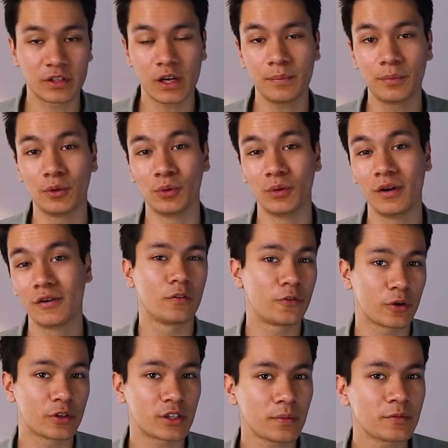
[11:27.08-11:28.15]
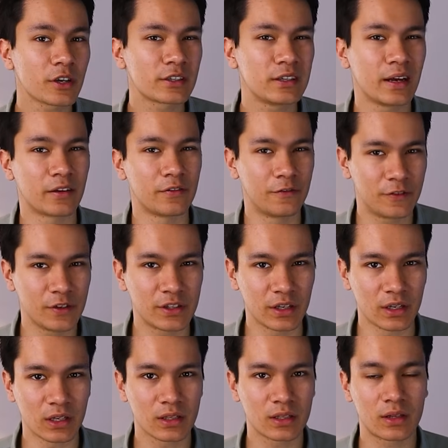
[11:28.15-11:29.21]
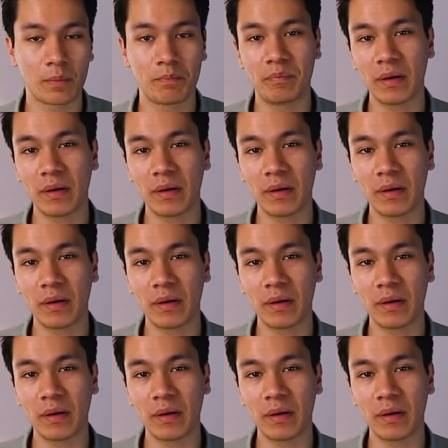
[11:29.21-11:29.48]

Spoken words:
example, for a subject like physics, the